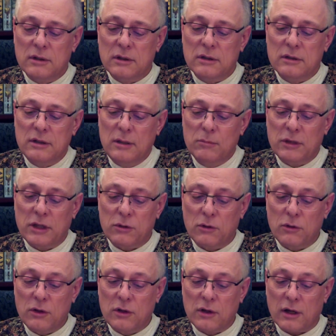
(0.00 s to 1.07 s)
dimly through
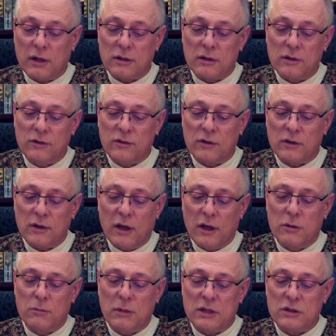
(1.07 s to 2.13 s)
the darkness, and
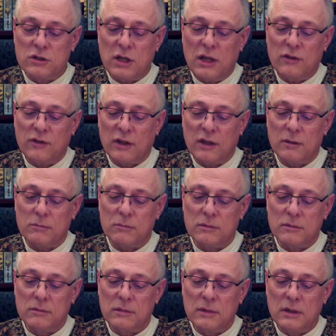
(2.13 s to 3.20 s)
other men chasing him.
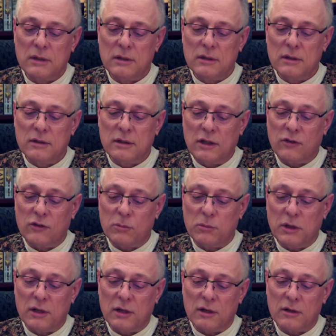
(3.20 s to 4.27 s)
They
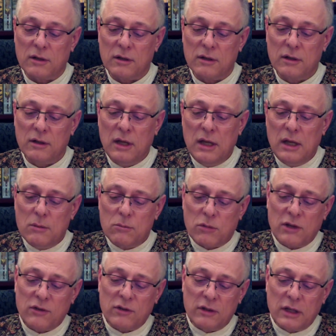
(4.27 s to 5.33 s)
disappeared.
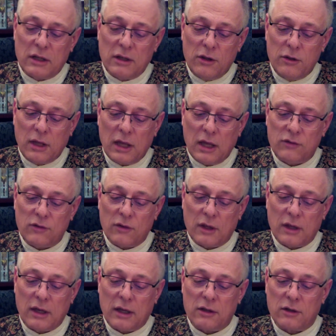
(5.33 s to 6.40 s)
Presently another case of the
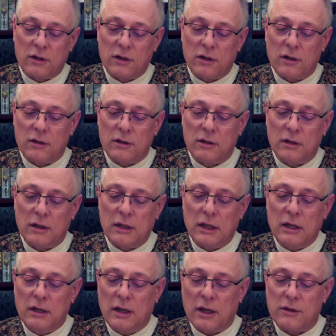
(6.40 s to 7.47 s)
kind occurred, and then
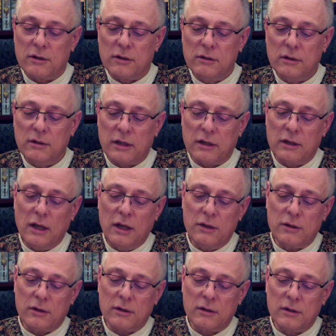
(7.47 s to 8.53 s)
another, and
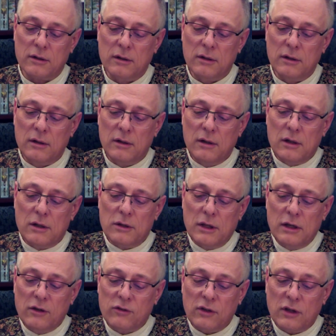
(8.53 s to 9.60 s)
another. Then
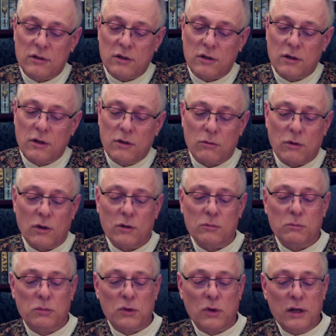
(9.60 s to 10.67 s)
a sudden turn of the
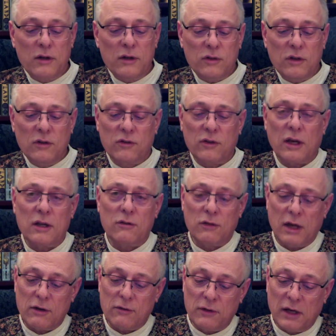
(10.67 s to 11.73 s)
road brought us in sight of
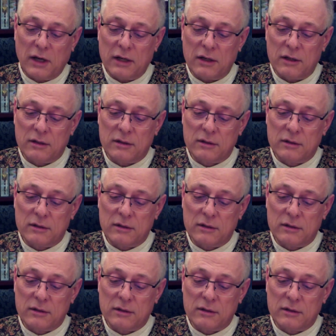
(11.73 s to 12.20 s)
that fire.